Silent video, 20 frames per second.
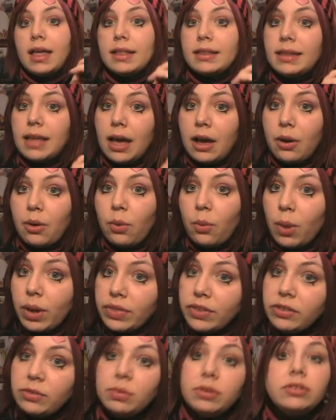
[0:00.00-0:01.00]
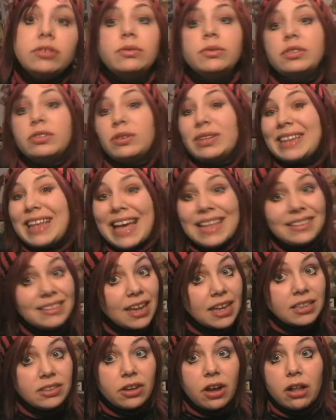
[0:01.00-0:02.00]
Now, what this will do is it'll add
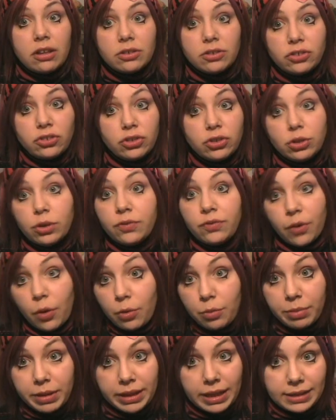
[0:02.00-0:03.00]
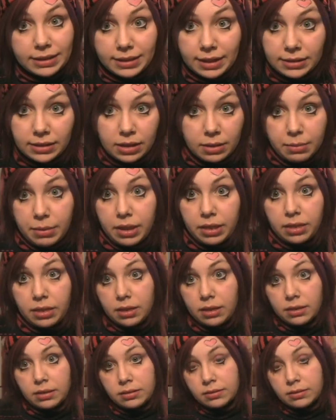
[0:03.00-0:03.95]
$10 to your phone bill at the end of the month.